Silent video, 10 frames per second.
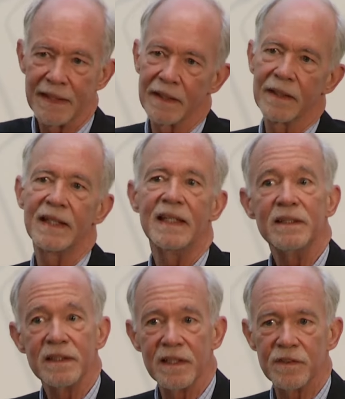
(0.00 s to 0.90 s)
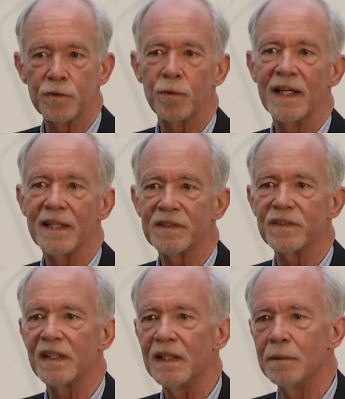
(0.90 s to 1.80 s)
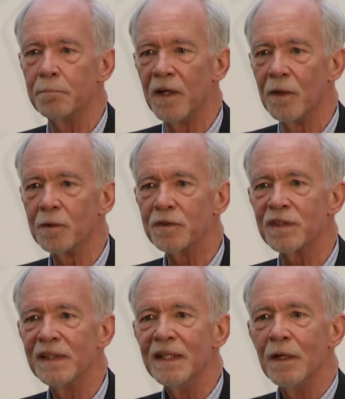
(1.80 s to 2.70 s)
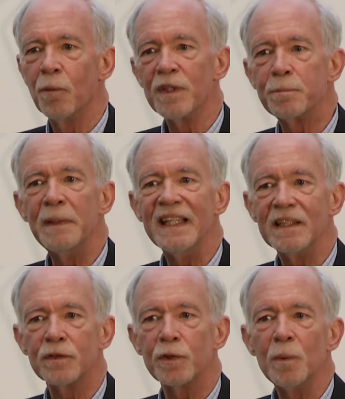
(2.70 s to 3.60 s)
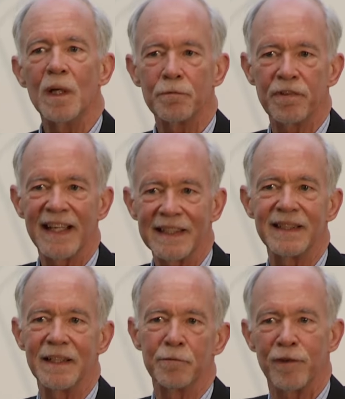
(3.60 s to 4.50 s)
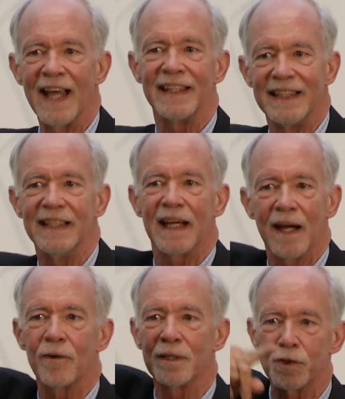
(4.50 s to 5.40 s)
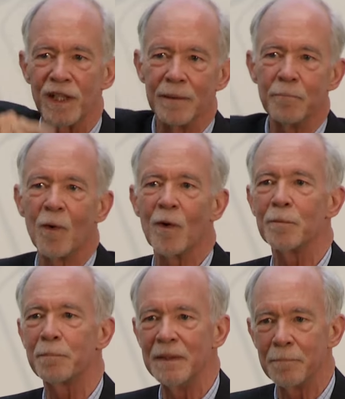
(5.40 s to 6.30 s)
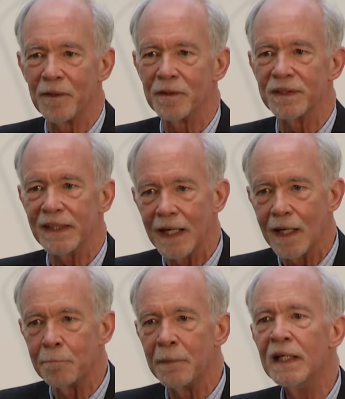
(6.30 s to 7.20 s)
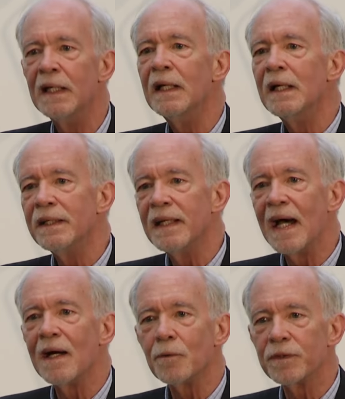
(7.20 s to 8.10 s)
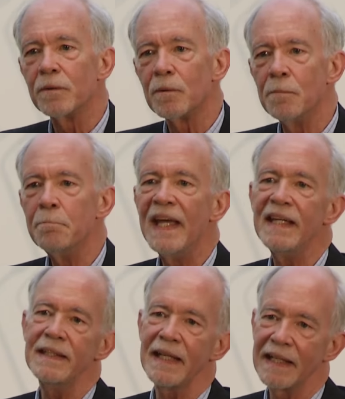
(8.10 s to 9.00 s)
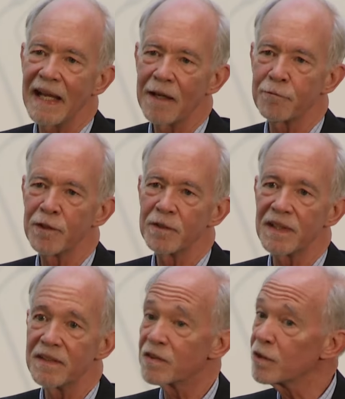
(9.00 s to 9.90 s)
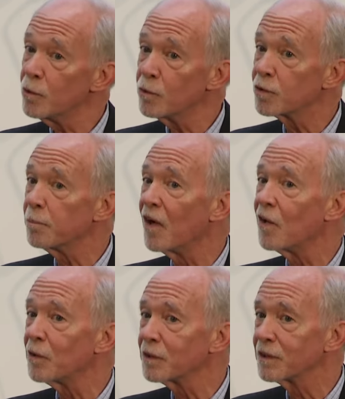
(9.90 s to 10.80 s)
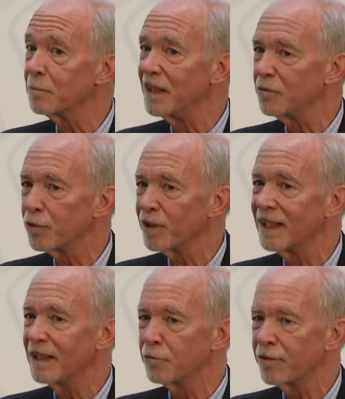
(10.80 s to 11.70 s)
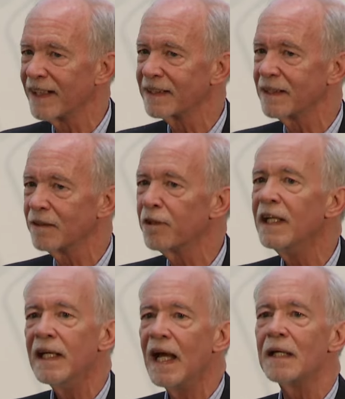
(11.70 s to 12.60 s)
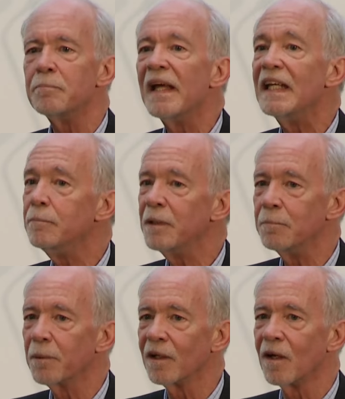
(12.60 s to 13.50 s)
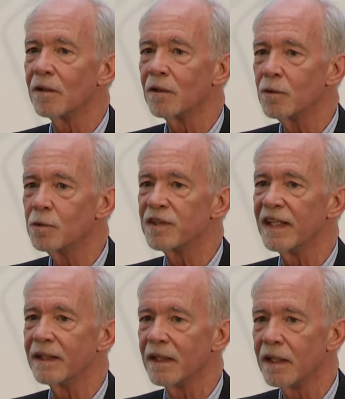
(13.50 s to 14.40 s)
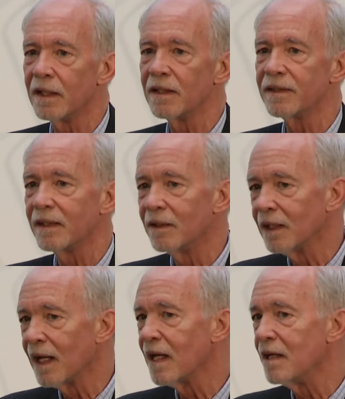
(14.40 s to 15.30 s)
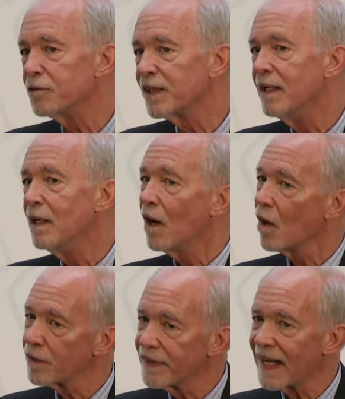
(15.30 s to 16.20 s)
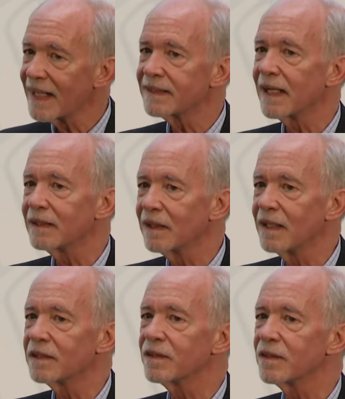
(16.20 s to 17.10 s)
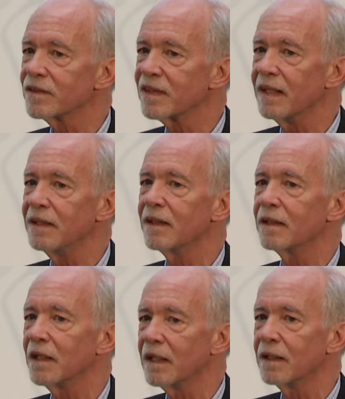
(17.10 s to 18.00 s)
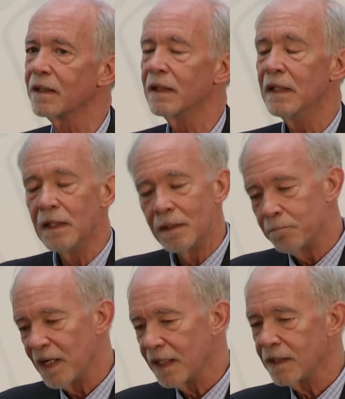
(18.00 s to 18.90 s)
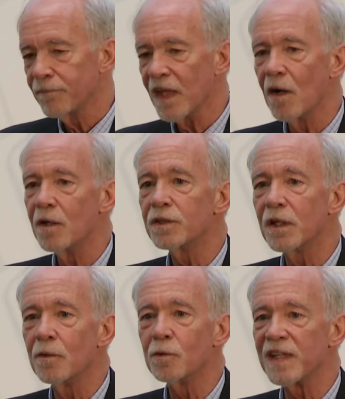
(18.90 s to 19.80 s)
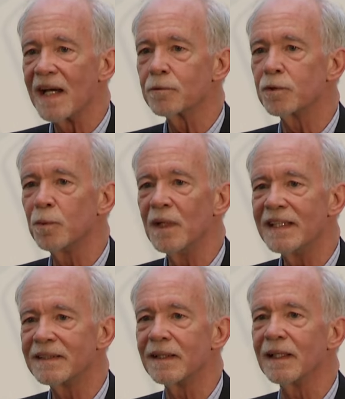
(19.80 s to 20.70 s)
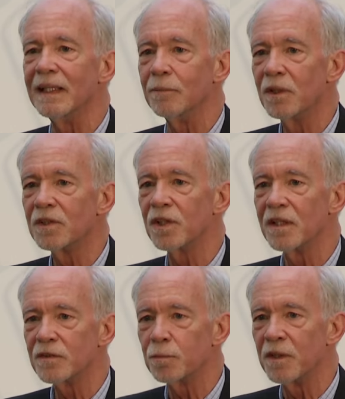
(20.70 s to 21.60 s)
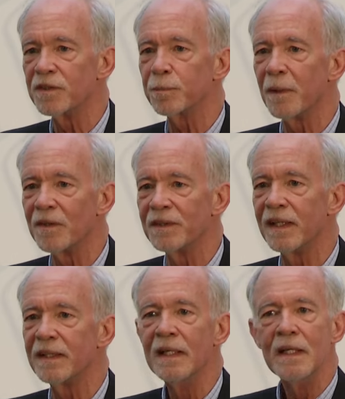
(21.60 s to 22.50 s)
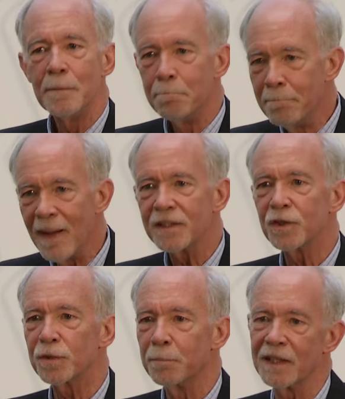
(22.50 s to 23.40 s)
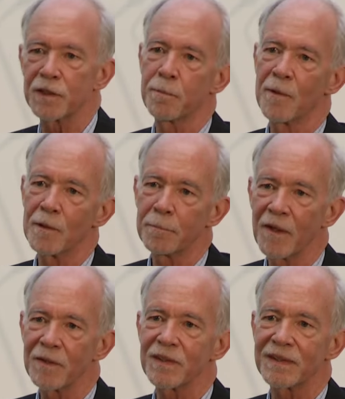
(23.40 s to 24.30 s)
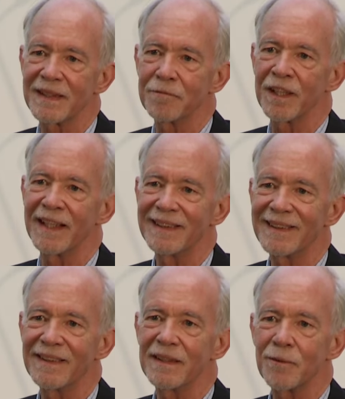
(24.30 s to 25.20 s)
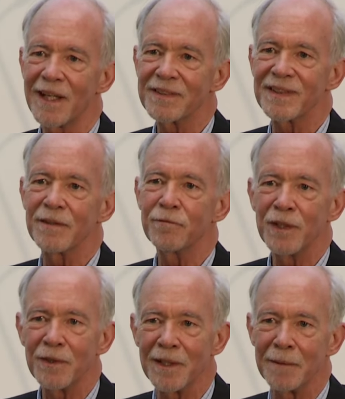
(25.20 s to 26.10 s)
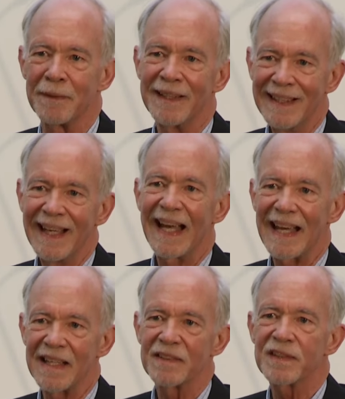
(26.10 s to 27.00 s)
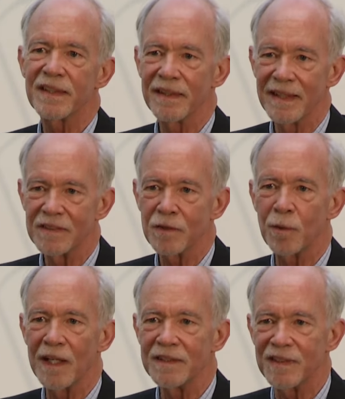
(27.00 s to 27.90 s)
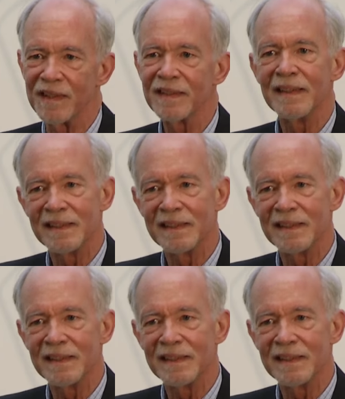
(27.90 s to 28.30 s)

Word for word: uh, in distress in boats was being too effective and encouraging more people to come. Now the remaining effort is too small to be fully effective, and many people are losing uh, their lives. On that, I'd like say that uh, my heart goes out to Italy, which has responded much, much more positively than the rest of Europe has to this crisis.